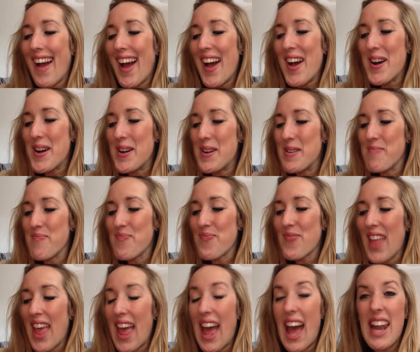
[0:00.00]

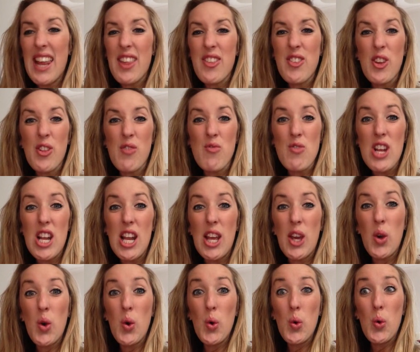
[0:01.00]
and it's just really
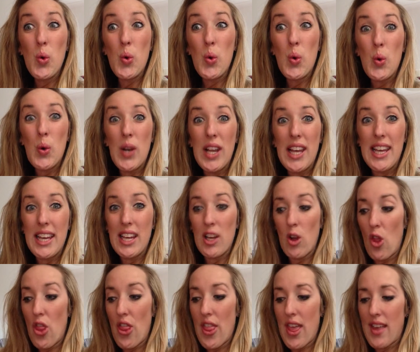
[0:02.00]
cooling
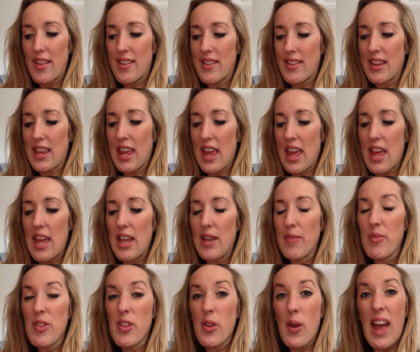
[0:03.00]
on their
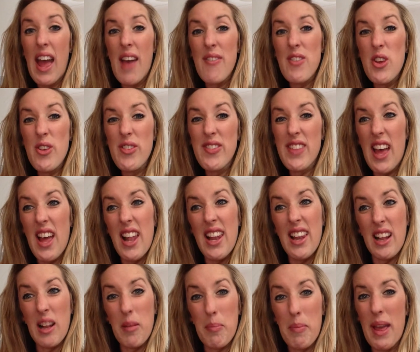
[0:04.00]
skin. So I have used that a
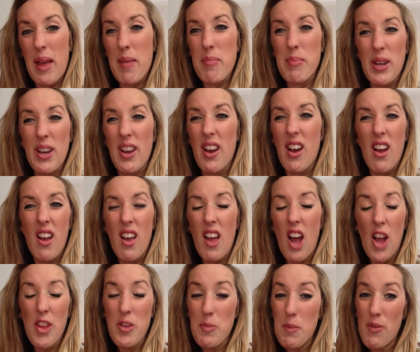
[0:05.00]
little bit, but
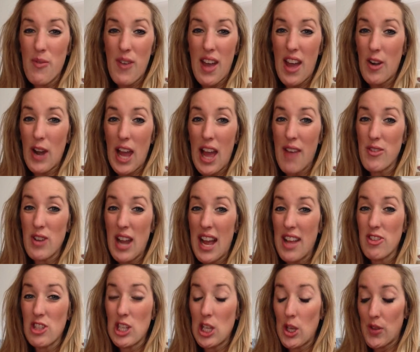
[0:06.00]
to be fair, I haven't
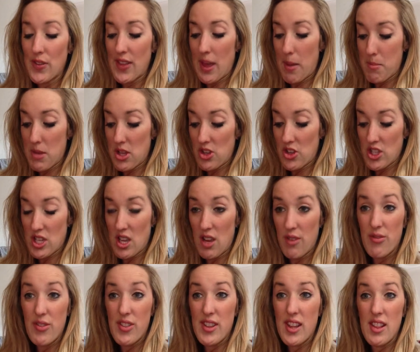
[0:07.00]
actually used that much
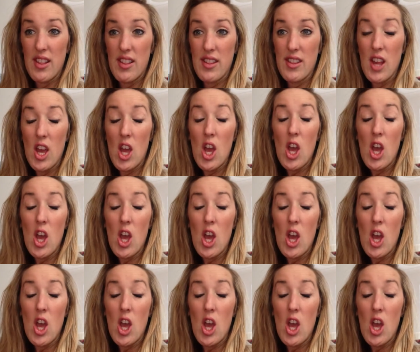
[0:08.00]
stuff since